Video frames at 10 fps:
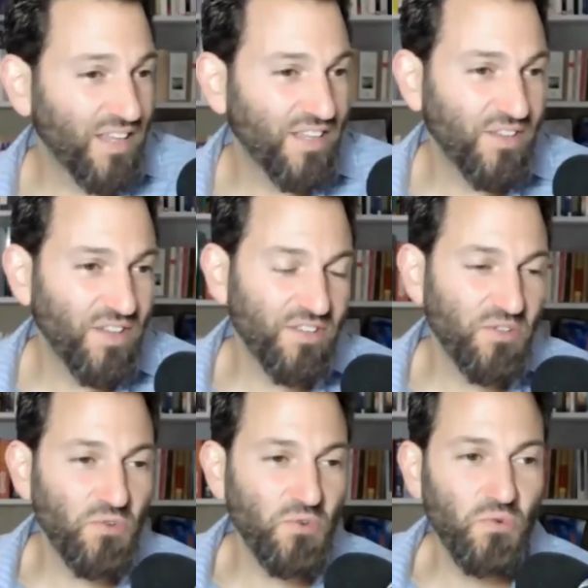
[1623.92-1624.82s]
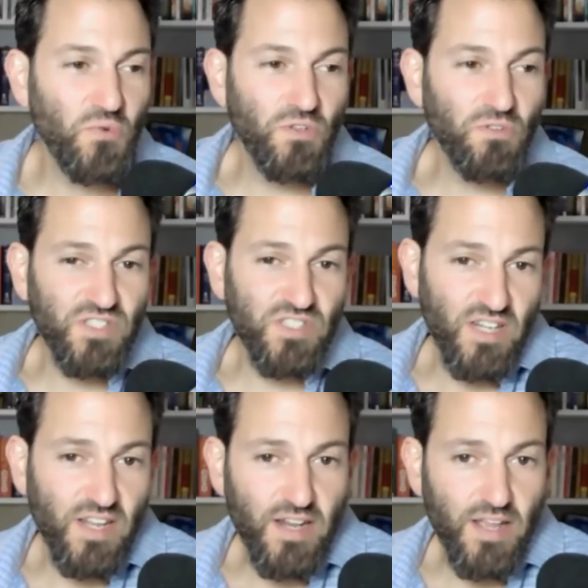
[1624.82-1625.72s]
you
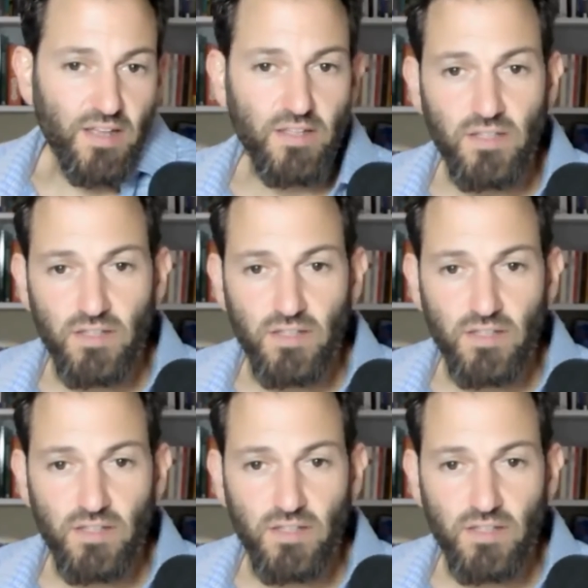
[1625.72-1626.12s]
sit in it.